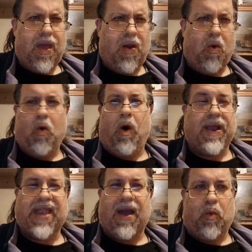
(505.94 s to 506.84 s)
or
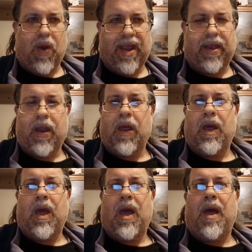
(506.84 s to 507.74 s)
I now win.
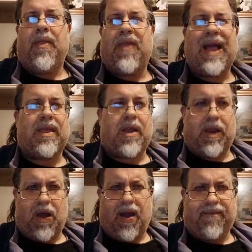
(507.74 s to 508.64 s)

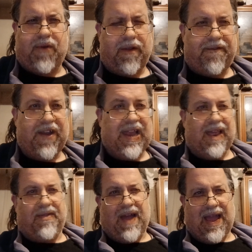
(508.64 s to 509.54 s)
I've got a
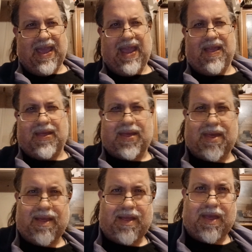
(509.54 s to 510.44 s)
feeling that
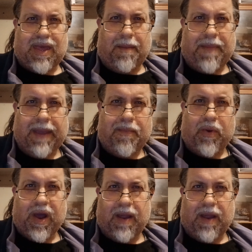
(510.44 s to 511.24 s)
is, to some people,